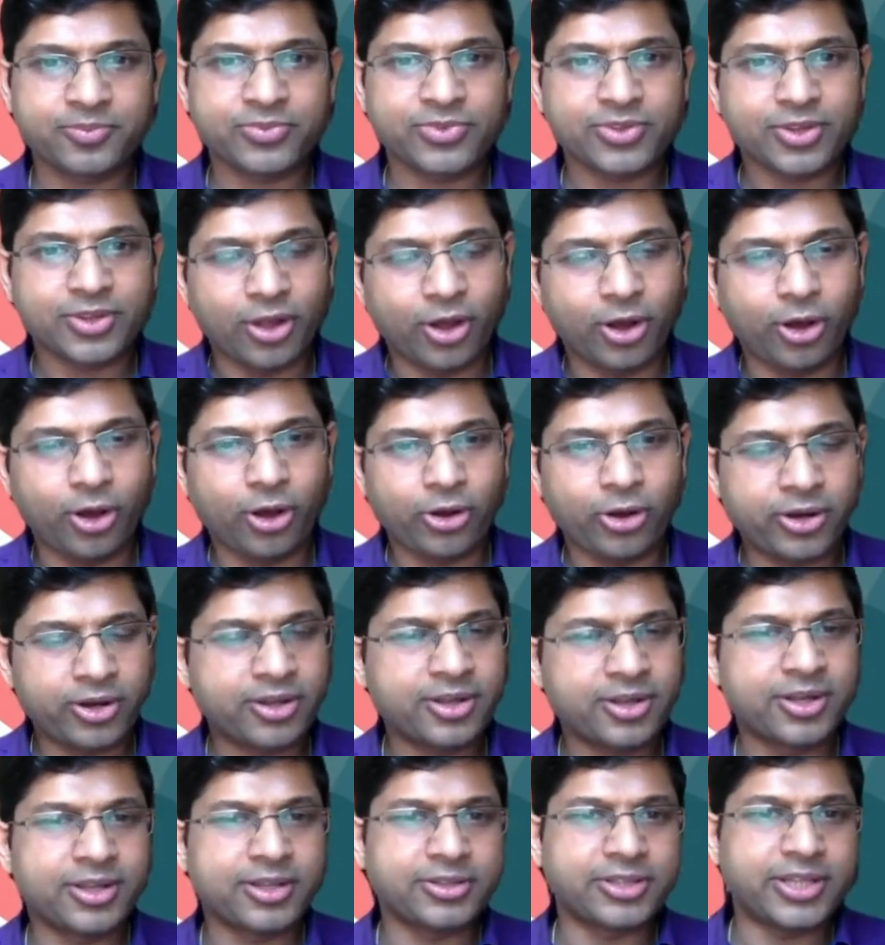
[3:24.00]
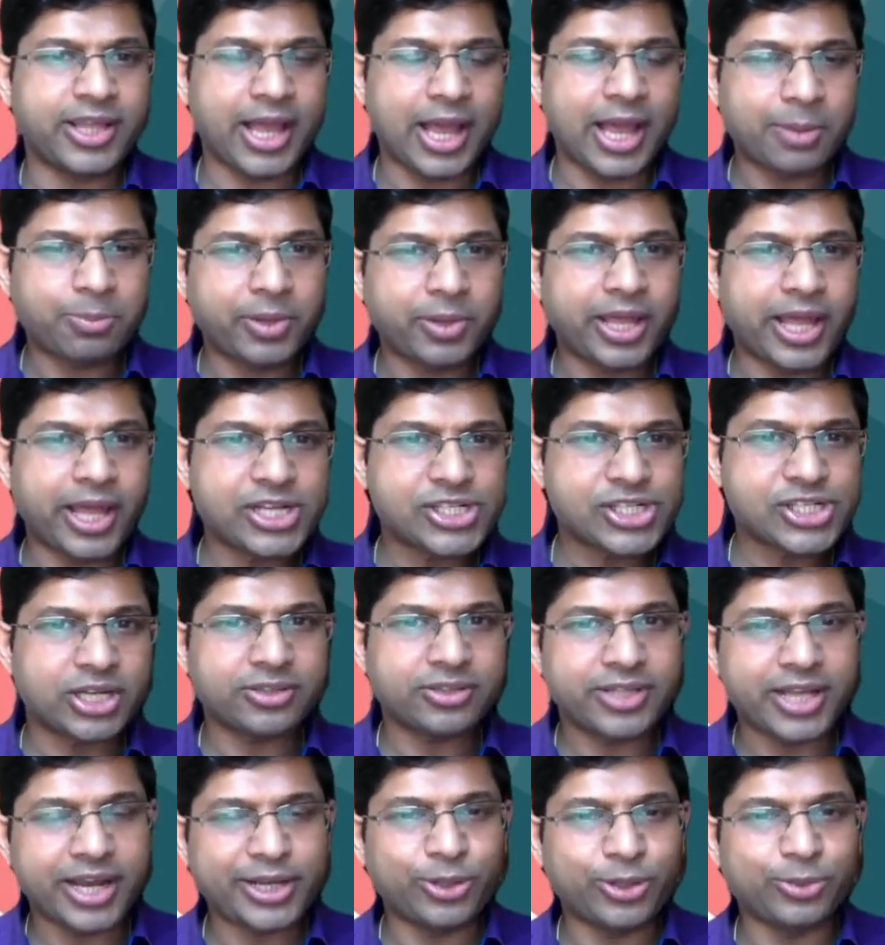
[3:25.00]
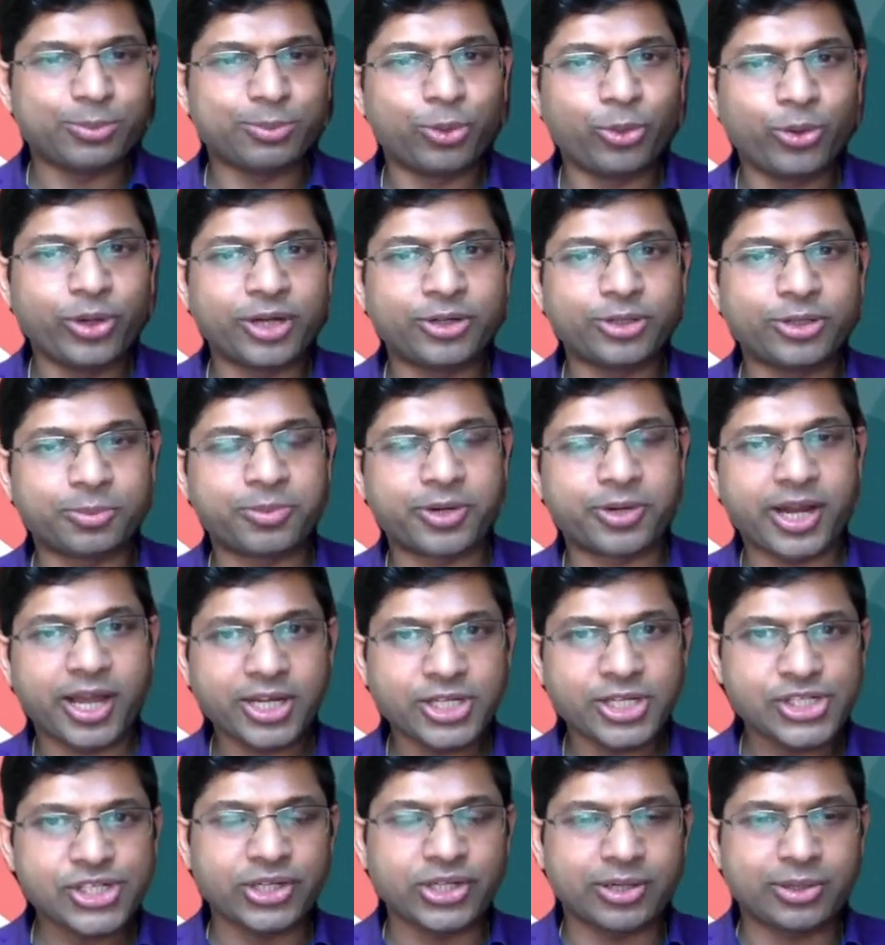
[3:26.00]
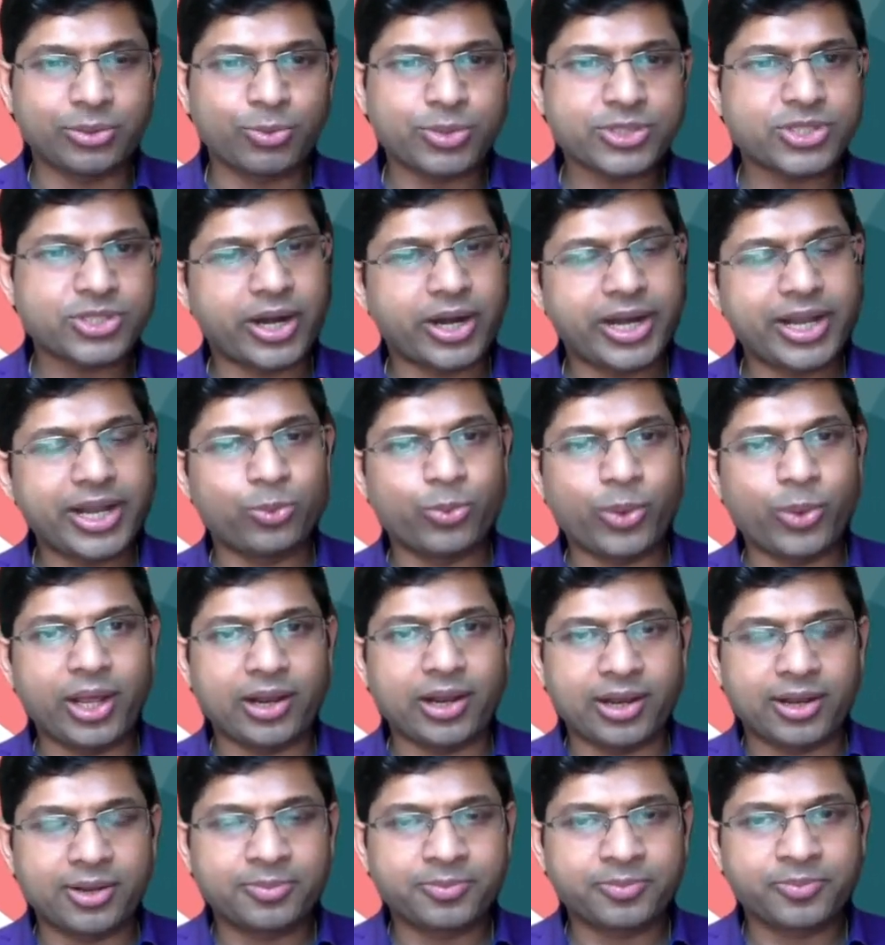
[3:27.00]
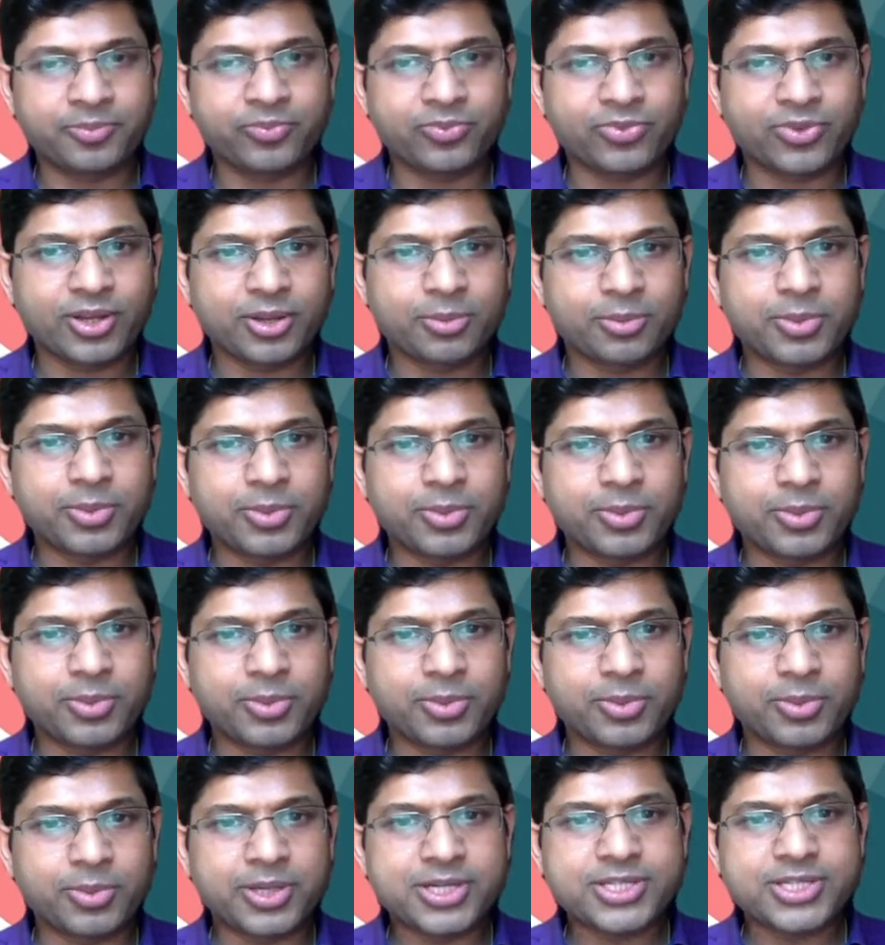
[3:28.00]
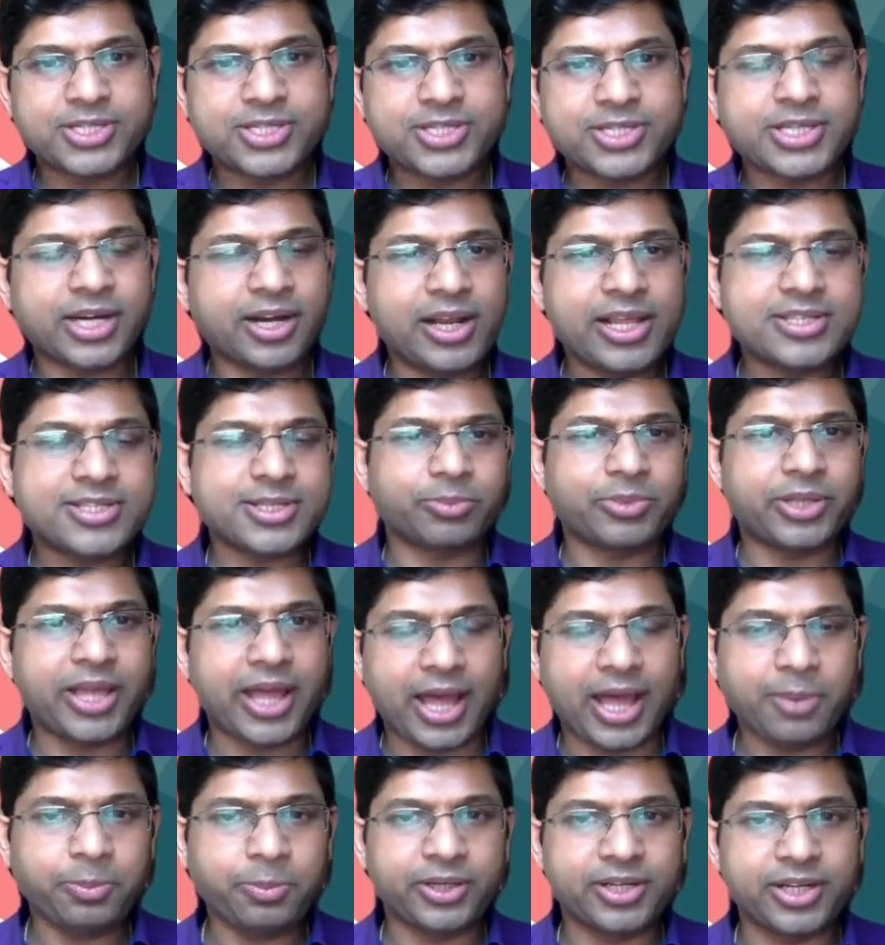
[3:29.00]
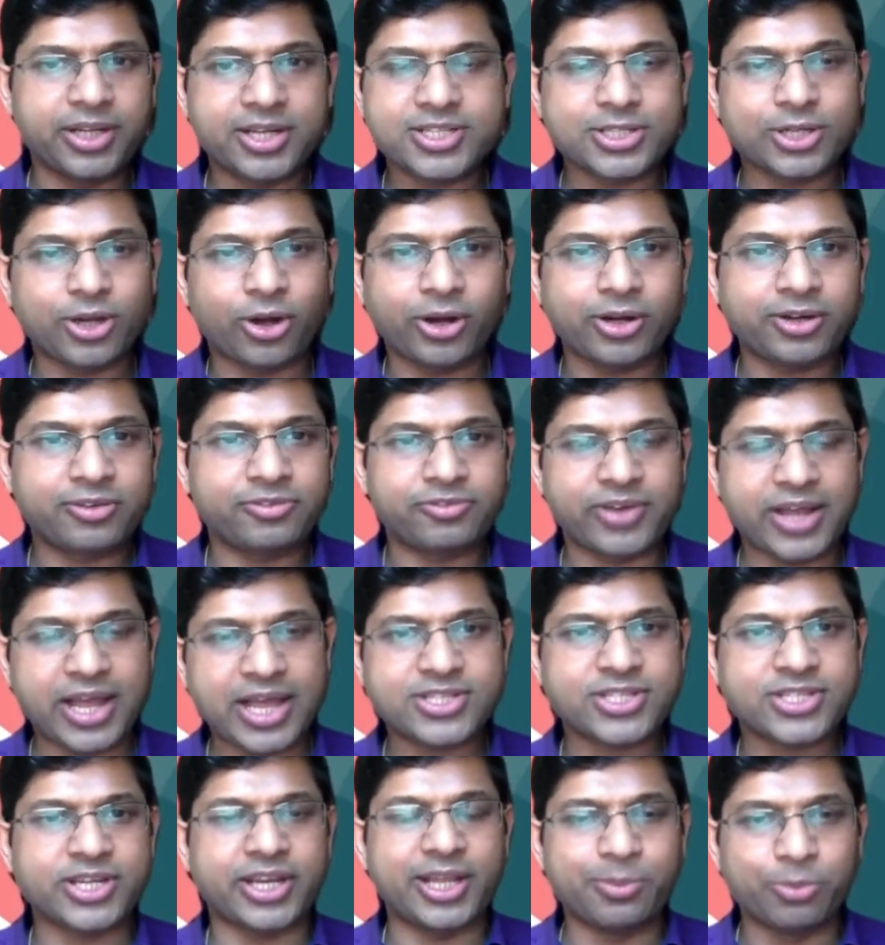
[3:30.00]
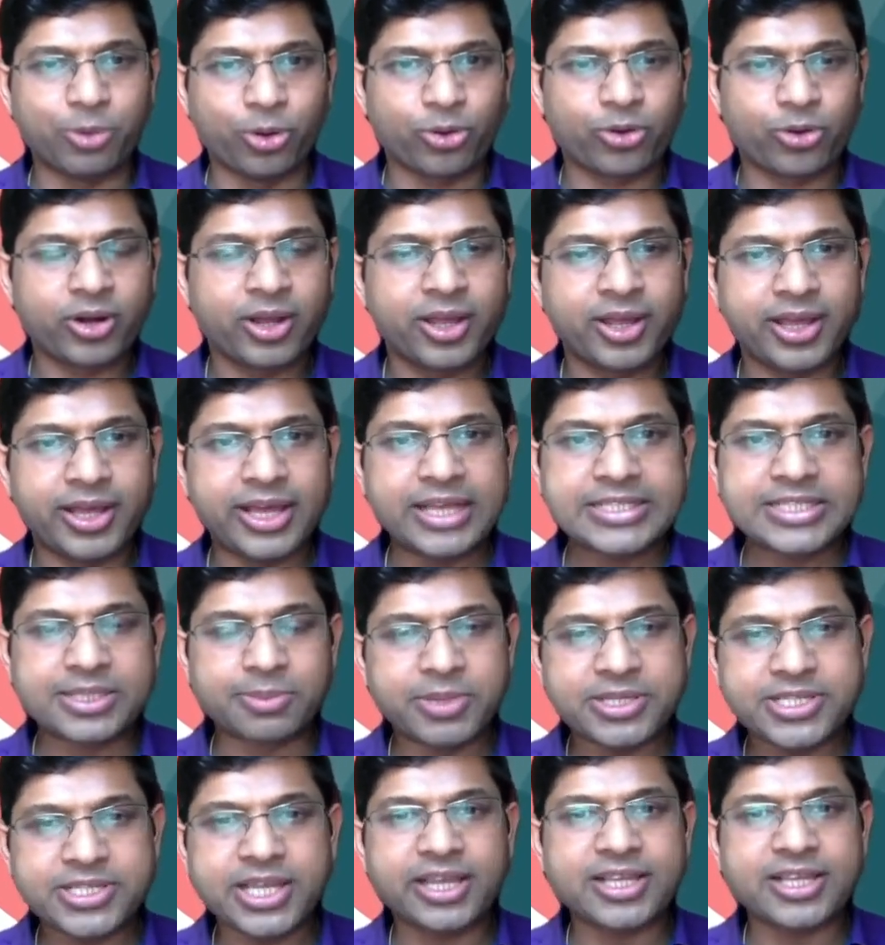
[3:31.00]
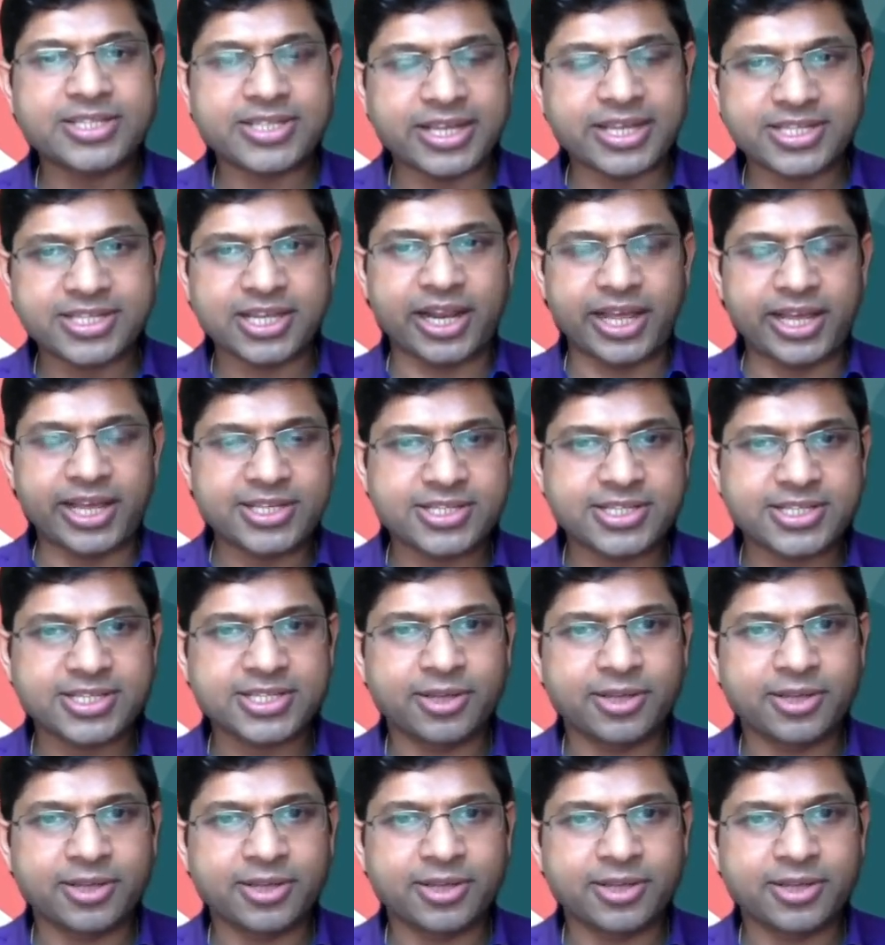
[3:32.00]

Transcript: Or the application that you moved into production was running well, but suddenly something happened and it's not fast anymore. It's missing its SLAs.